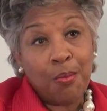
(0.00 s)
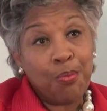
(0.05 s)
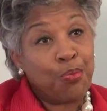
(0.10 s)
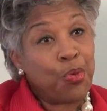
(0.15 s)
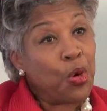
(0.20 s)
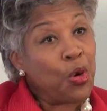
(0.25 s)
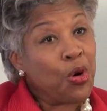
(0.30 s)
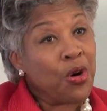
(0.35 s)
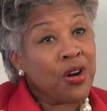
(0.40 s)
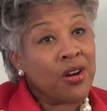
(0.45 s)

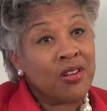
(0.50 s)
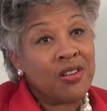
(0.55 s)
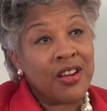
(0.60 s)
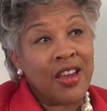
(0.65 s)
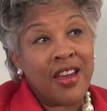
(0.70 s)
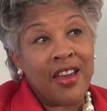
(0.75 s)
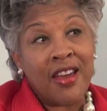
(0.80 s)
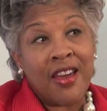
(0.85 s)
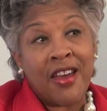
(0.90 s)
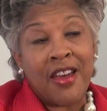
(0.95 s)
Born
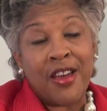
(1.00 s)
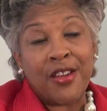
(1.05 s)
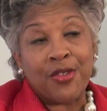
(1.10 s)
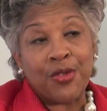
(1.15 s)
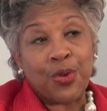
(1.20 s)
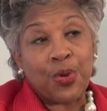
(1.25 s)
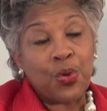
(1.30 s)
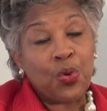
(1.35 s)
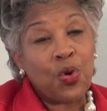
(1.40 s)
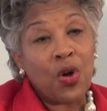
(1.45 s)

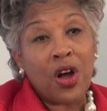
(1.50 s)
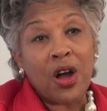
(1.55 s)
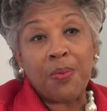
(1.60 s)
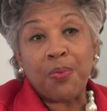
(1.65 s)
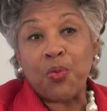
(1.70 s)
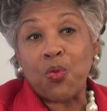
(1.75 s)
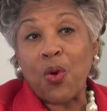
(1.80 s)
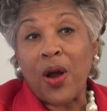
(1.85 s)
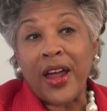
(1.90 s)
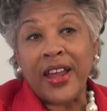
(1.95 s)
and grew up
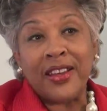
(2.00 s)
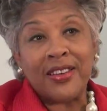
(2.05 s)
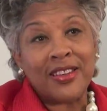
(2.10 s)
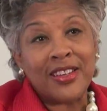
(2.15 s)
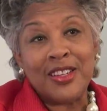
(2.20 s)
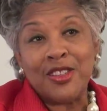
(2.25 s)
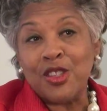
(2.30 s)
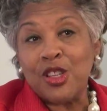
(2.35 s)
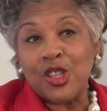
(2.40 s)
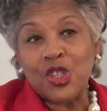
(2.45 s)
right
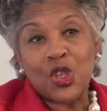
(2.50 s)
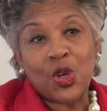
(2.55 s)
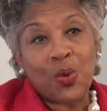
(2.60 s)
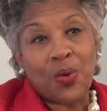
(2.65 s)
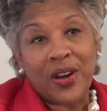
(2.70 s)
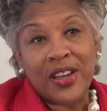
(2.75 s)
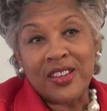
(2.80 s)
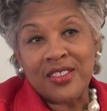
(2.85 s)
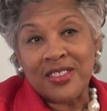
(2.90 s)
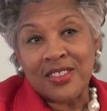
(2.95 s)
in this
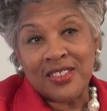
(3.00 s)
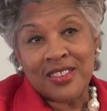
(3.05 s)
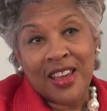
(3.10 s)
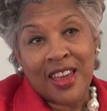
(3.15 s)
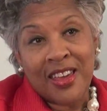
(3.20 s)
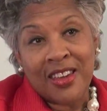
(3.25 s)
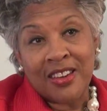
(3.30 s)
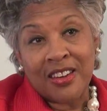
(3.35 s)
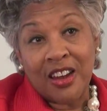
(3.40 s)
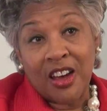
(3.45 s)
great
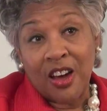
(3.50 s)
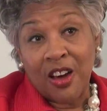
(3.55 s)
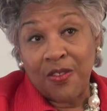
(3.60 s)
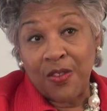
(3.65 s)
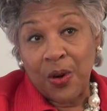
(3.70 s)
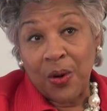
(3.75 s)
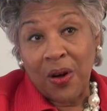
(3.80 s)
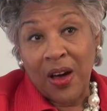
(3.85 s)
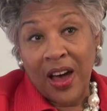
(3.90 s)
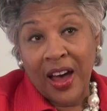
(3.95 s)
state of
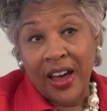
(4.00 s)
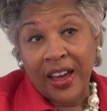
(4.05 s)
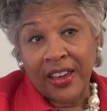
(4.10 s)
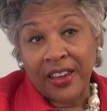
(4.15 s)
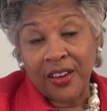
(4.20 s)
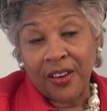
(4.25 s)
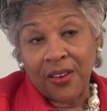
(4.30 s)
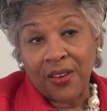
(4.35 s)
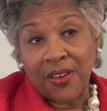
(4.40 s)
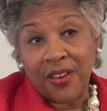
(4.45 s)

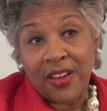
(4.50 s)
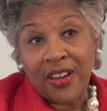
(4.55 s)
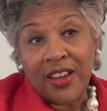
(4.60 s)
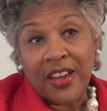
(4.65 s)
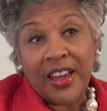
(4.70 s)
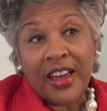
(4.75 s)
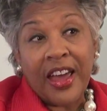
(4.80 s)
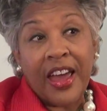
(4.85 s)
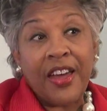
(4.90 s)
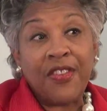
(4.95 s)
Ohio.
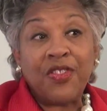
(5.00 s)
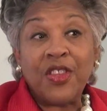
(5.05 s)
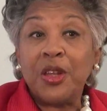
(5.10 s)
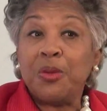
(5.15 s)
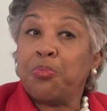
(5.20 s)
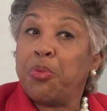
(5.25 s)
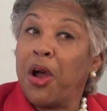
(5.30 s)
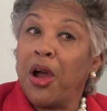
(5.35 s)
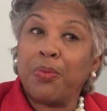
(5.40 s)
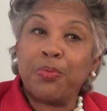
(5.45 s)
And then
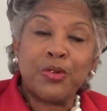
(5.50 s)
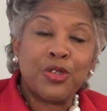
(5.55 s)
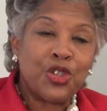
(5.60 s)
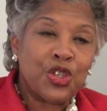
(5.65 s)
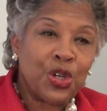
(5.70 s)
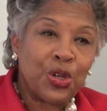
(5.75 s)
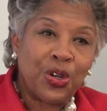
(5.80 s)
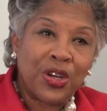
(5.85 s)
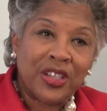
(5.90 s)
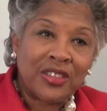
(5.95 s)
Barbara
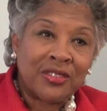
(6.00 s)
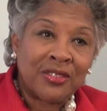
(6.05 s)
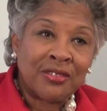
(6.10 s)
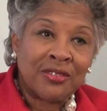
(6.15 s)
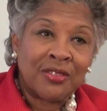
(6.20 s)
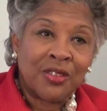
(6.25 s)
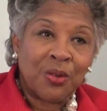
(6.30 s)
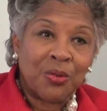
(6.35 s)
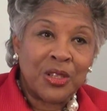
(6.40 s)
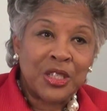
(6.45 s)
Jordan
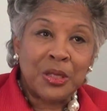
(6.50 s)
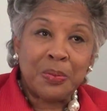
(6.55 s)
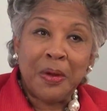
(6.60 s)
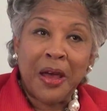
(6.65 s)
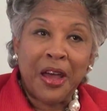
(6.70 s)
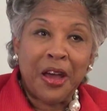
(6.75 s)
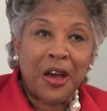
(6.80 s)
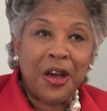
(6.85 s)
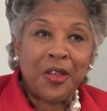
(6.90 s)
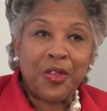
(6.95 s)
was
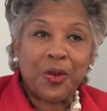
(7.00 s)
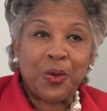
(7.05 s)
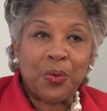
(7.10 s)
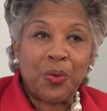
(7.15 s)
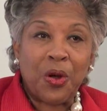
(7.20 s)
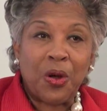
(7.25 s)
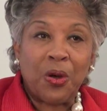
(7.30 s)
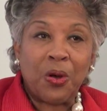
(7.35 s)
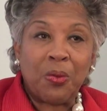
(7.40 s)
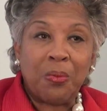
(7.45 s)
my other
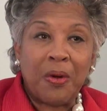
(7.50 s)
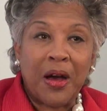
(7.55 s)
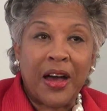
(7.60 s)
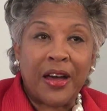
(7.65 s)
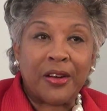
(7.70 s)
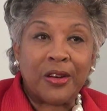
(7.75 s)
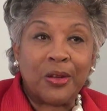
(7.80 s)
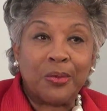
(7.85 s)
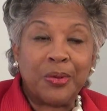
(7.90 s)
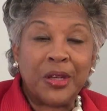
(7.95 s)
role
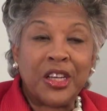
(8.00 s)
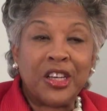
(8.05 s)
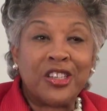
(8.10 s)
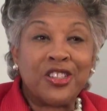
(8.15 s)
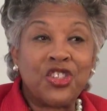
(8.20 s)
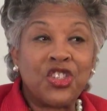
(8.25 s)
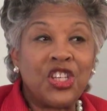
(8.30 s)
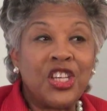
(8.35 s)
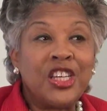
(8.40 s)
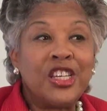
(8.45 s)
model because
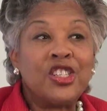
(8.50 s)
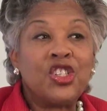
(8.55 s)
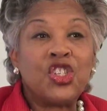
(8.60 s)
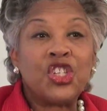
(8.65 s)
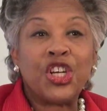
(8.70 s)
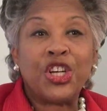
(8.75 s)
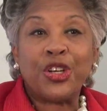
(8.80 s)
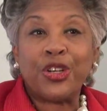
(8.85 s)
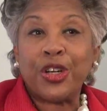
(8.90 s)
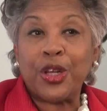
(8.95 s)
she and
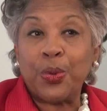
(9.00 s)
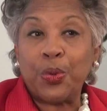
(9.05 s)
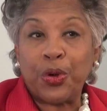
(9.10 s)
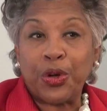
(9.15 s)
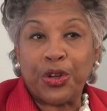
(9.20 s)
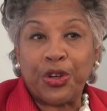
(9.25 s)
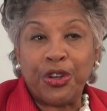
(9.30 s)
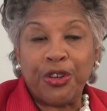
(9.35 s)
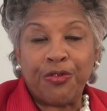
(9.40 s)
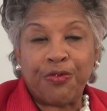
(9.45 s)
Charity were
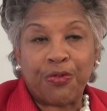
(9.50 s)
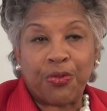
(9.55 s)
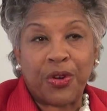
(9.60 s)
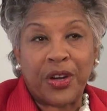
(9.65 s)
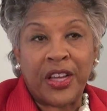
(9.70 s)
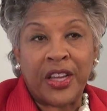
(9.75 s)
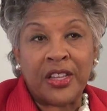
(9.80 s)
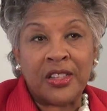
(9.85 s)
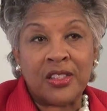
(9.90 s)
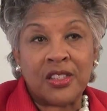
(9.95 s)
good
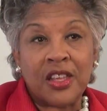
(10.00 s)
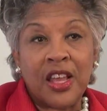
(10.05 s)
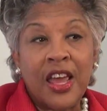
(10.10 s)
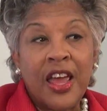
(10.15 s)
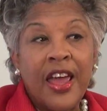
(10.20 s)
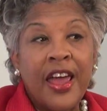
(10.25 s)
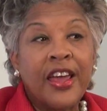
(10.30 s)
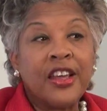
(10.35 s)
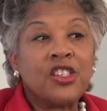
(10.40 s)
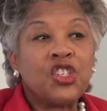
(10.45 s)
friends,
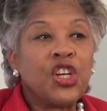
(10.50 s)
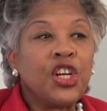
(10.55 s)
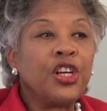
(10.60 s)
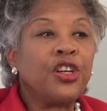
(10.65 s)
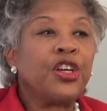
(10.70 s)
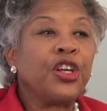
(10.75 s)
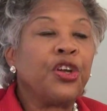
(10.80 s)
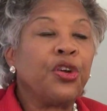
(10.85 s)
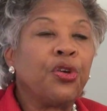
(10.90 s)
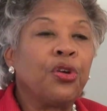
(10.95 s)
and
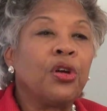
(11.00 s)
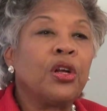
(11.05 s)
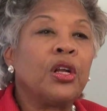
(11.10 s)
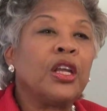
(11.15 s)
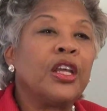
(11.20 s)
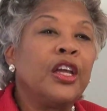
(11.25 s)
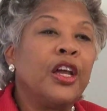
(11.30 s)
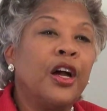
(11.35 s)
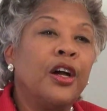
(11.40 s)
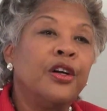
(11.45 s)
Charity
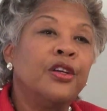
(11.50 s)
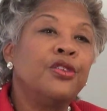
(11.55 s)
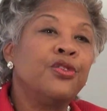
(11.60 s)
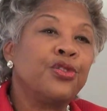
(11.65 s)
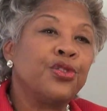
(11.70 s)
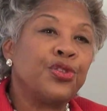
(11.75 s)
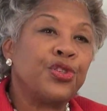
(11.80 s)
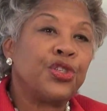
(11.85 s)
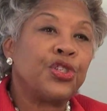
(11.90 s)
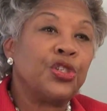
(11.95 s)
Early
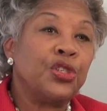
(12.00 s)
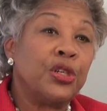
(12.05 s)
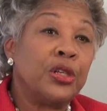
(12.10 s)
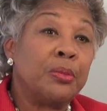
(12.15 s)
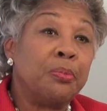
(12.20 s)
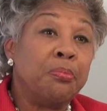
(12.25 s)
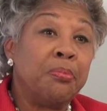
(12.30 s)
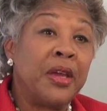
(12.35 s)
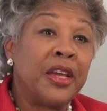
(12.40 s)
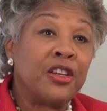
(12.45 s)
understood
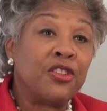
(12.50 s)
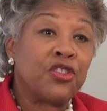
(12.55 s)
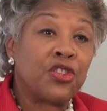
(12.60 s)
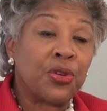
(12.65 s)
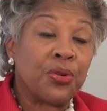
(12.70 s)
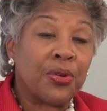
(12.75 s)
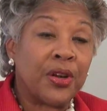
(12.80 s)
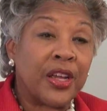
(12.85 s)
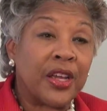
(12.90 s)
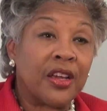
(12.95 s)

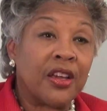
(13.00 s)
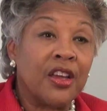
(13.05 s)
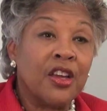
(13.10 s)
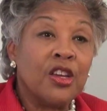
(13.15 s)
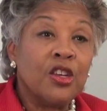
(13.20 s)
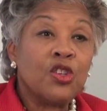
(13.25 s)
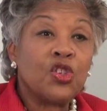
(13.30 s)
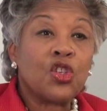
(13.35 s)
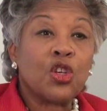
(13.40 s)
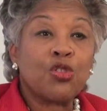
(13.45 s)
mentoring.
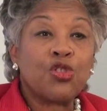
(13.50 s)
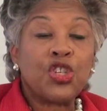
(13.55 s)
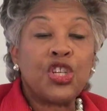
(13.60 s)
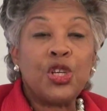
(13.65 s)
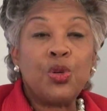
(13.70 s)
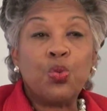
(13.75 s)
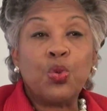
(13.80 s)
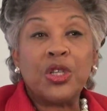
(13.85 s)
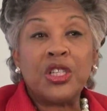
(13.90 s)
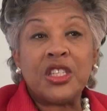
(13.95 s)
So she
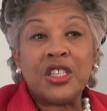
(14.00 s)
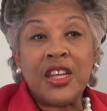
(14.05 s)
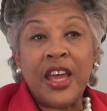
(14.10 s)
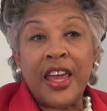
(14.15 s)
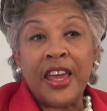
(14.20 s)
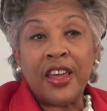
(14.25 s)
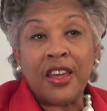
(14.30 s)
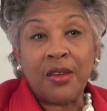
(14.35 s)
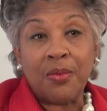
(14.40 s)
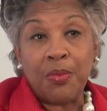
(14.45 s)
would
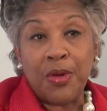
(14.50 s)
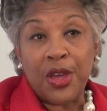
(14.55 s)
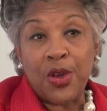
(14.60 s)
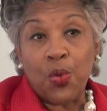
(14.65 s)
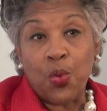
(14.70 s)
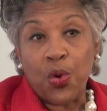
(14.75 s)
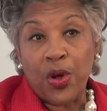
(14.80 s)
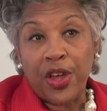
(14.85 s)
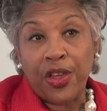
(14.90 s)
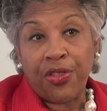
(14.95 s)
take me
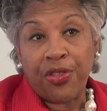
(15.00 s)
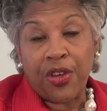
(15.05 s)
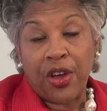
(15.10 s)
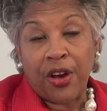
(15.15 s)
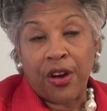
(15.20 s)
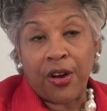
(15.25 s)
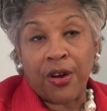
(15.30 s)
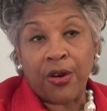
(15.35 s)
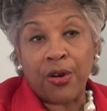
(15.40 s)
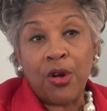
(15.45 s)
with
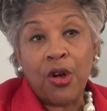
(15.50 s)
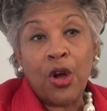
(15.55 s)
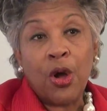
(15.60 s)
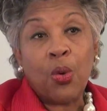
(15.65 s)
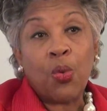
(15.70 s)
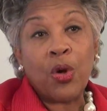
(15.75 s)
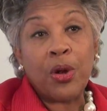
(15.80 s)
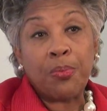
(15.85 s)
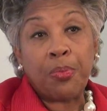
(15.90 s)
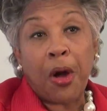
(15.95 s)
her
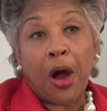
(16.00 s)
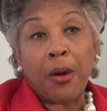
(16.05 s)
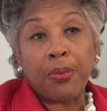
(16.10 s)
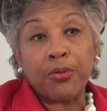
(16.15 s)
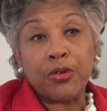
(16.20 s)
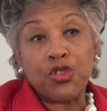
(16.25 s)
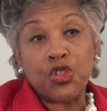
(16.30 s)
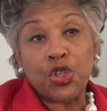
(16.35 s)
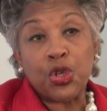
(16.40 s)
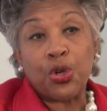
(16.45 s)
when
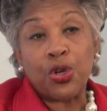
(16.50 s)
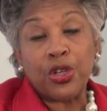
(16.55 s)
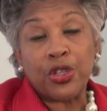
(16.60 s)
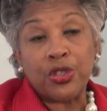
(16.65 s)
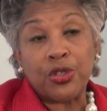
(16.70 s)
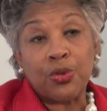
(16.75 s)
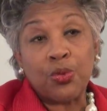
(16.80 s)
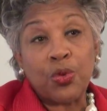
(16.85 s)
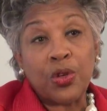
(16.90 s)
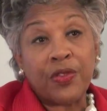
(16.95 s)
Barbara
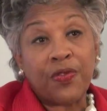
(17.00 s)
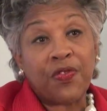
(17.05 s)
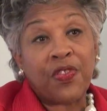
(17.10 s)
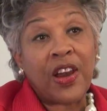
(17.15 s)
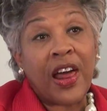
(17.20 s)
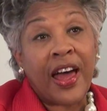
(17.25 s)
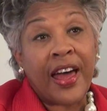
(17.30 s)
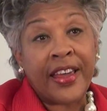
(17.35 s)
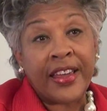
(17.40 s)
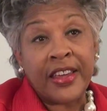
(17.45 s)
Jordan would
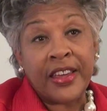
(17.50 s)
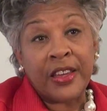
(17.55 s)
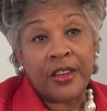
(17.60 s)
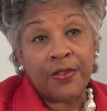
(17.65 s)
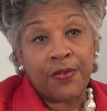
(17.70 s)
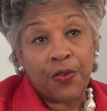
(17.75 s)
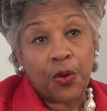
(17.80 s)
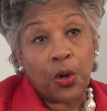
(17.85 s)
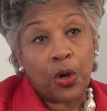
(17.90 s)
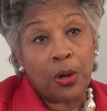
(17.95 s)
fly in
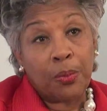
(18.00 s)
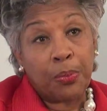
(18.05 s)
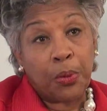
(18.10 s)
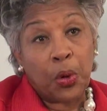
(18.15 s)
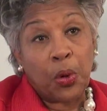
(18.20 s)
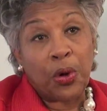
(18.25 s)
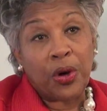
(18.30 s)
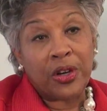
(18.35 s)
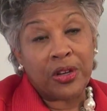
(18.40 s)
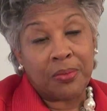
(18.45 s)
for a
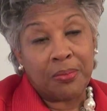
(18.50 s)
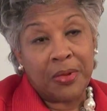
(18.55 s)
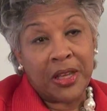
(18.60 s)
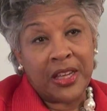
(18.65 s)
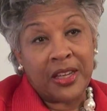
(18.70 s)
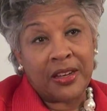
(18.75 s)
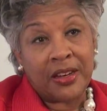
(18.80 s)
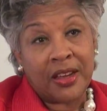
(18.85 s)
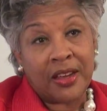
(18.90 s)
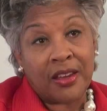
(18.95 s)
board
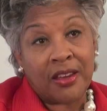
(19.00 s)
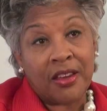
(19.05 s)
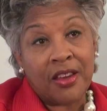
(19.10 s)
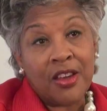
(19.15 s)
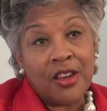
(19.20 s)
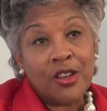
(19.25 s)
meeting.